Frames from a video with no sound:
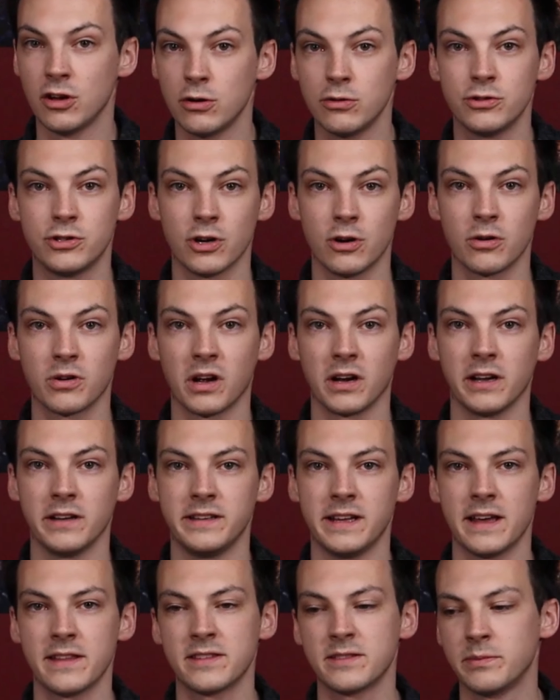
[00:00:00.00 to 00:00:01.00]
no joke on a
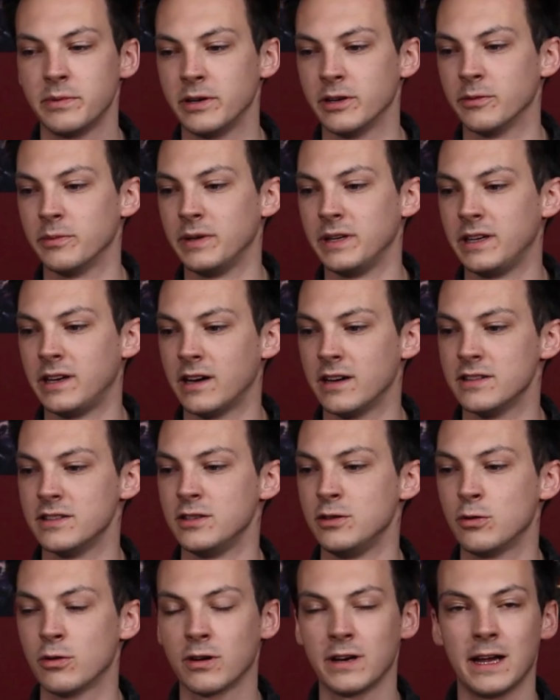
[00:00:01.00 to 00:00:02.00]
Death Spitter
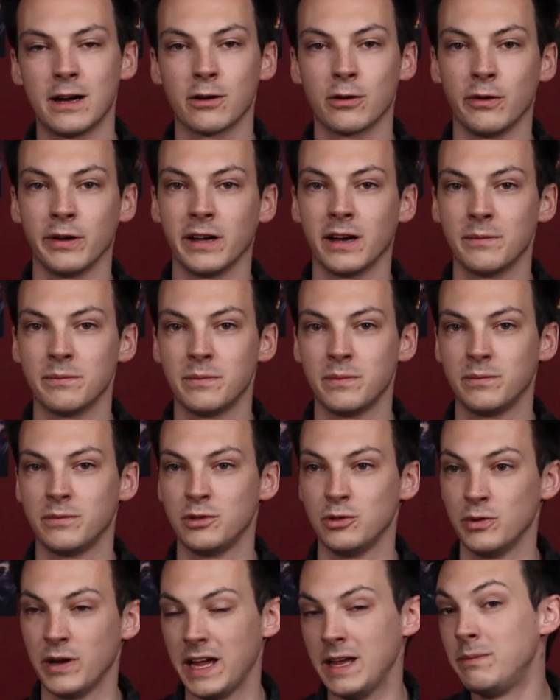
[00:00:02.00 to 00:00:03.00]
because you are now going up
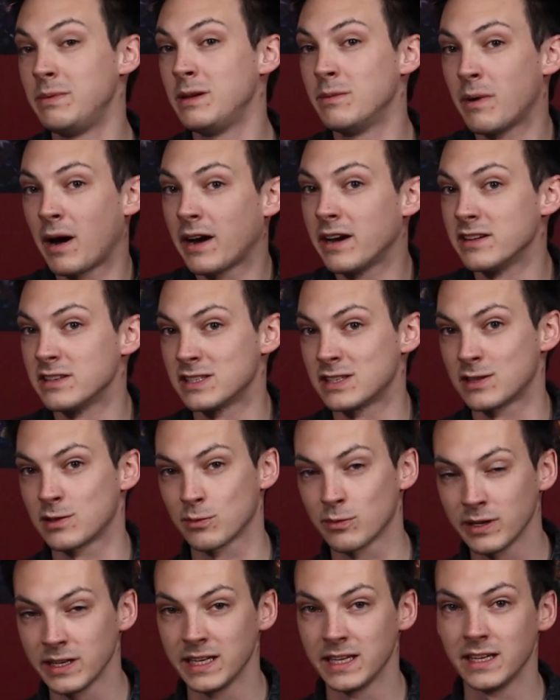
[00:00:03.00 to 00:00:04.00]
to AP
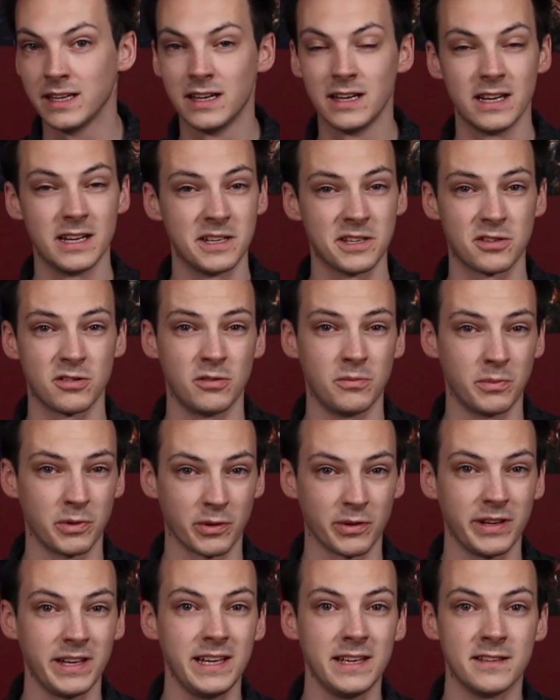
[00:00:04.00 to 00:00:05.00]
-3. So
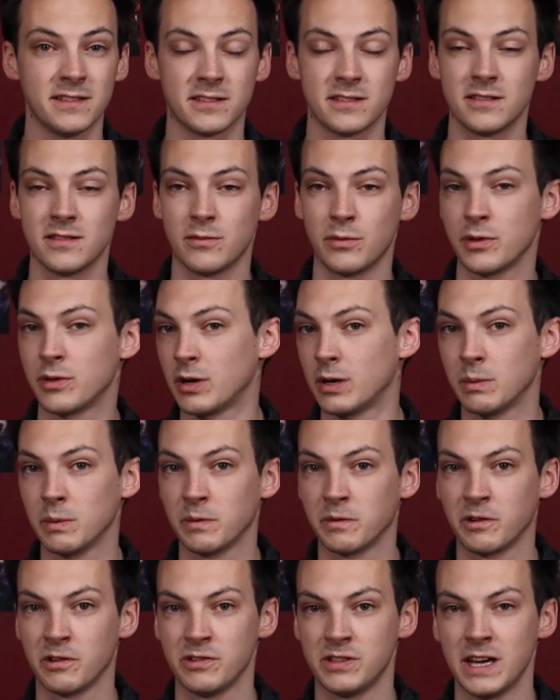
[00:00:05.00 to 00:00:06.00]
Marines with
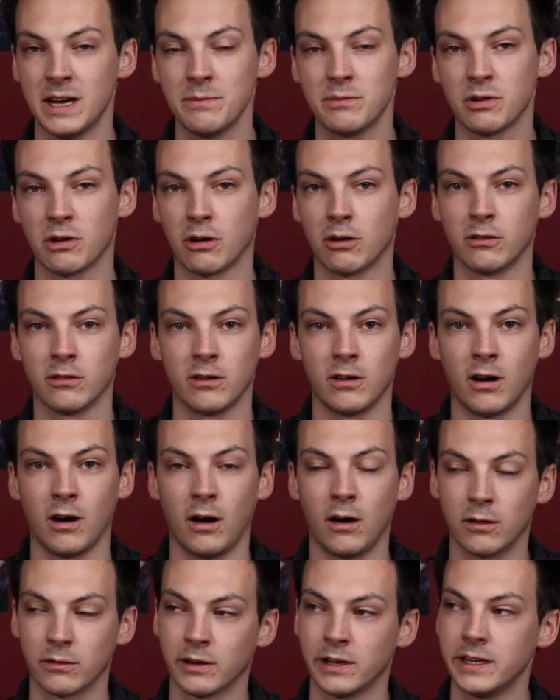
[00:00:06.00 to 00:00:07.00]
Armor of Contempt are
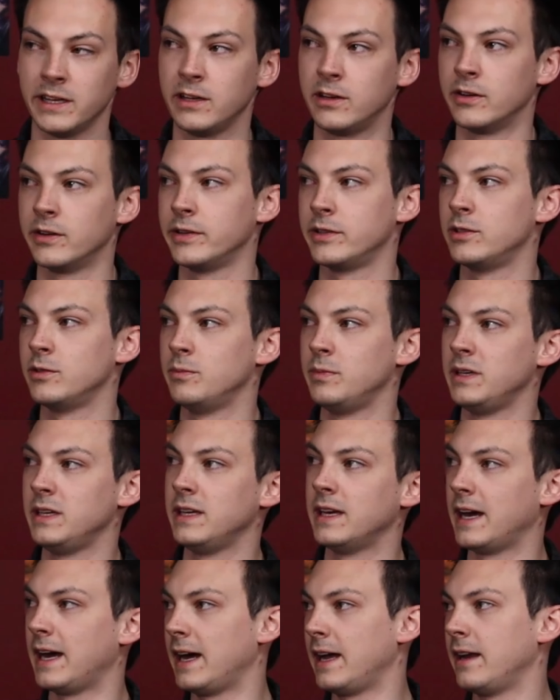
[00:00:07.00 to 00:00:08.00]
already going to
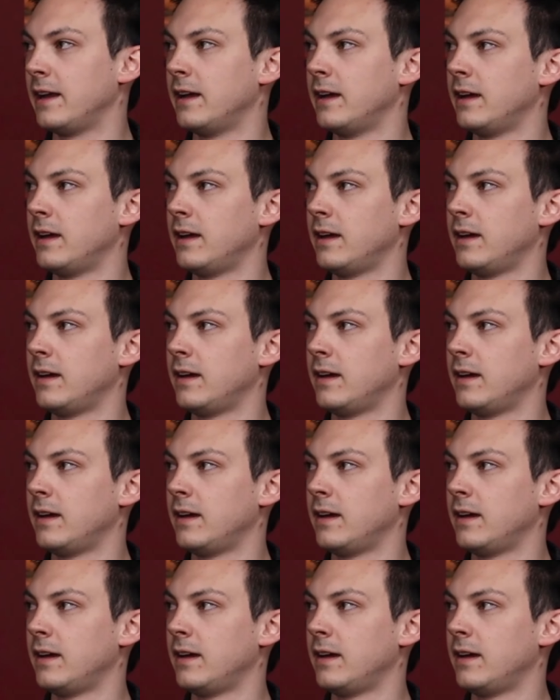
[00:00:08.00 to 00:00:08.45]
be at